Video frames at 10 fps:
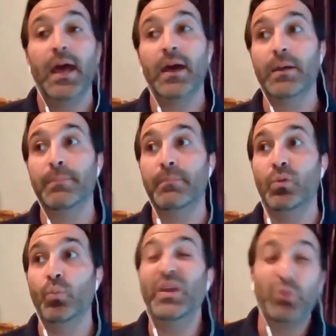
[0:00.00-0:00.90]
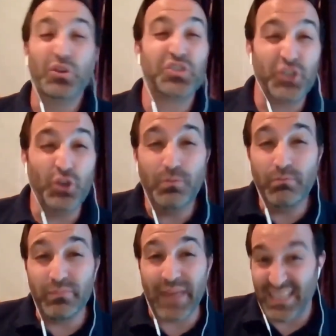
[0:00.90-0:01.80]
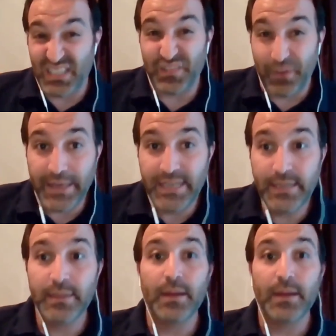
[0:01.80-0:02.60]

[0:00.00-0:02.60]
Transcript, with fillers: um, we would assume that it's fine